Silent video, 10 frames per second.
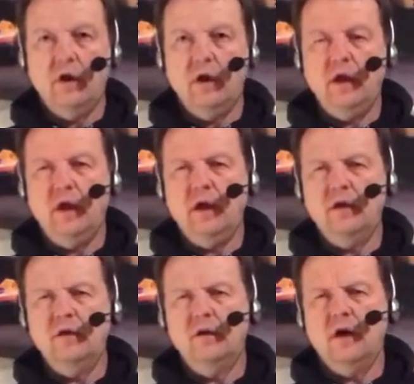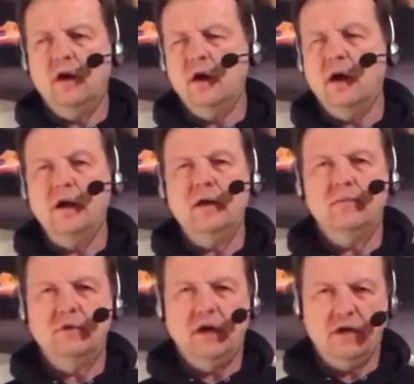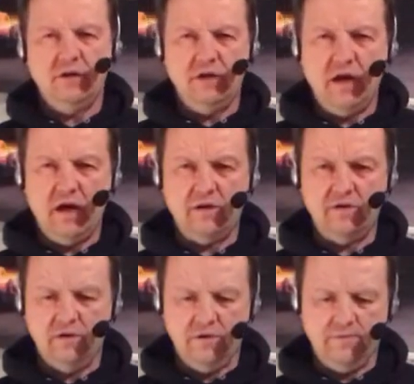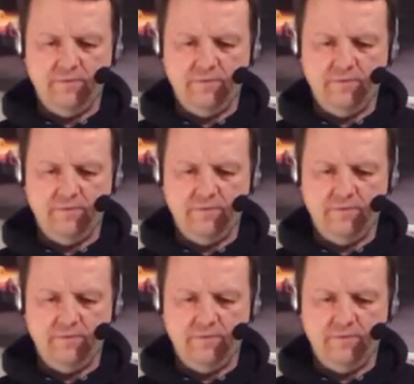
and I am not a doctor.